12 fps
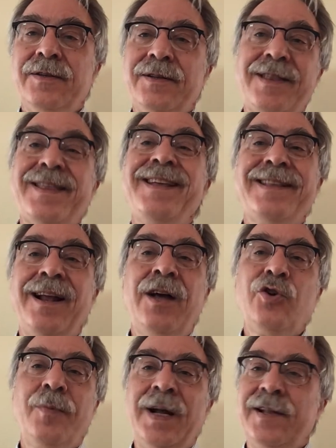the thing that
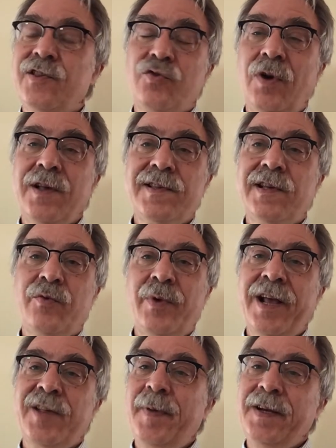undermines trust is
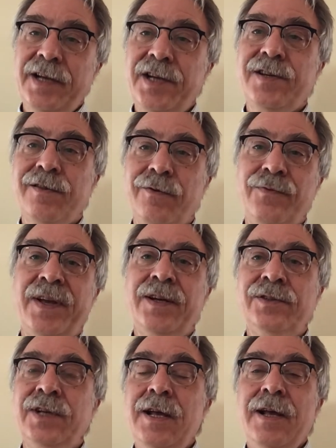when expectations are
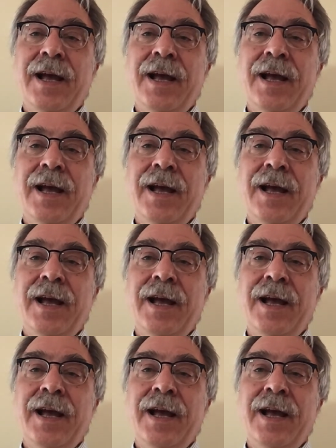failed,